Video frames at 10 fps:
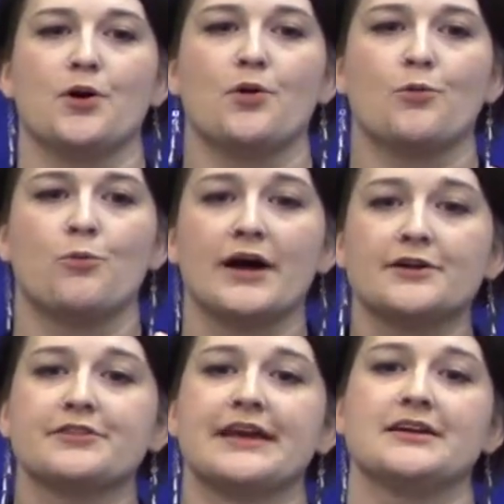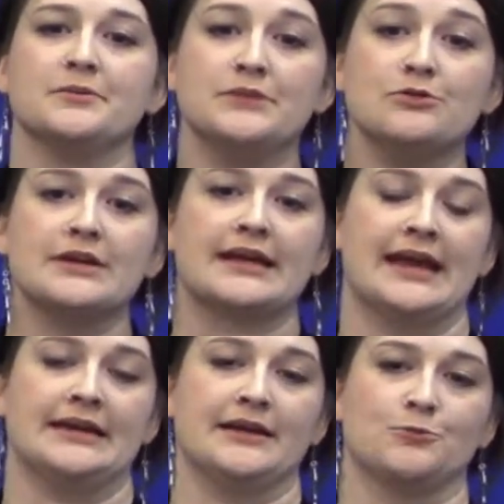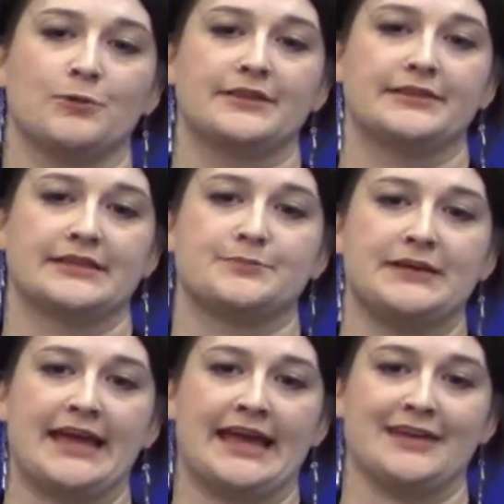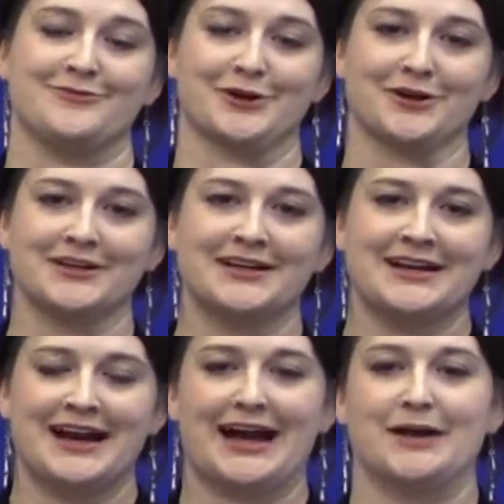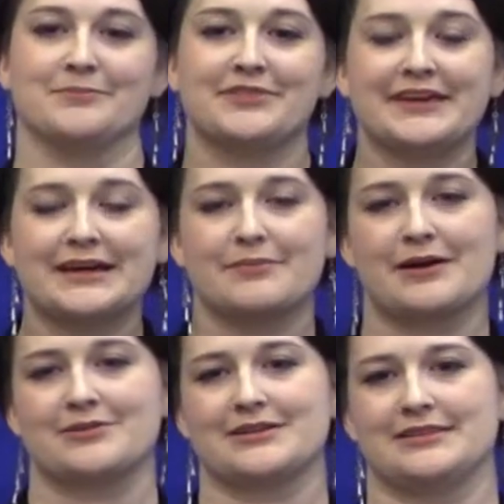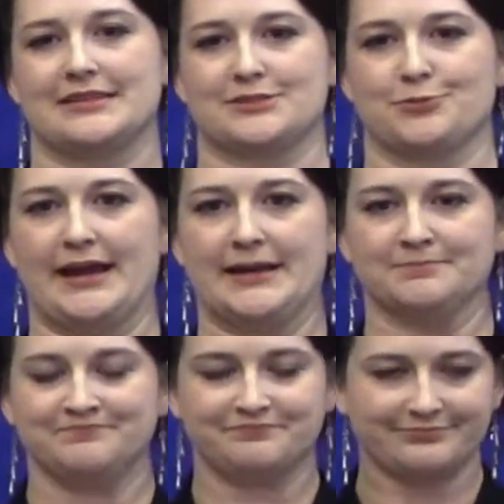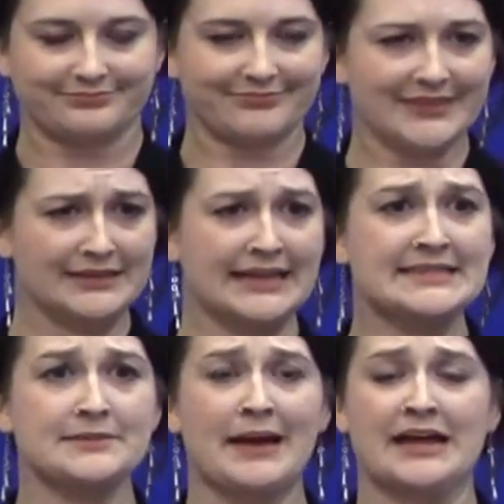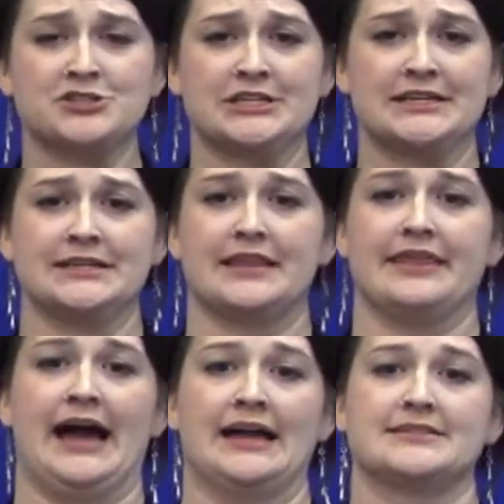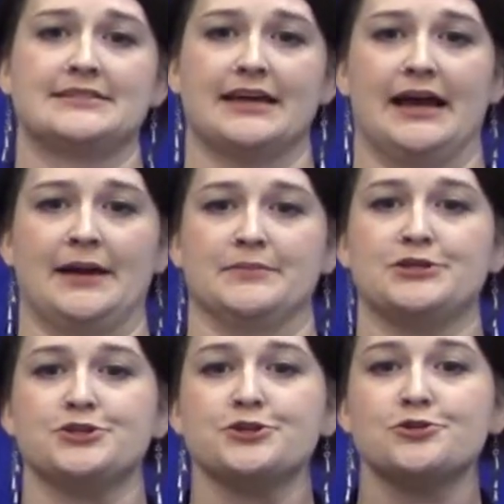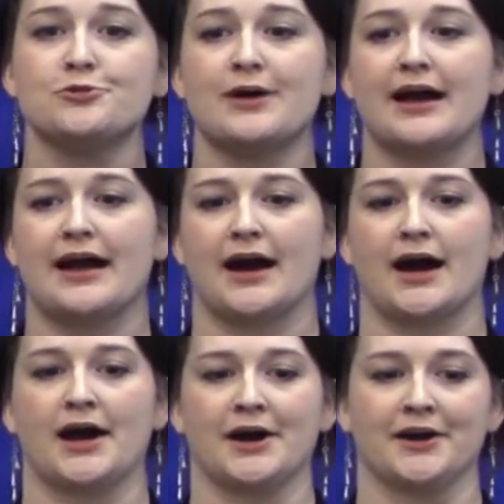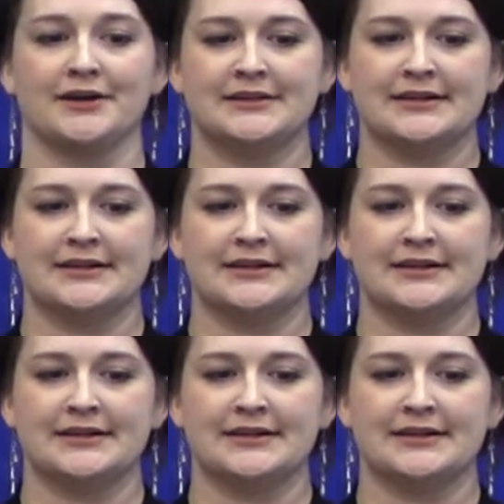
what are they communicating with this behavior? Think about it this way. Let's imagine that you are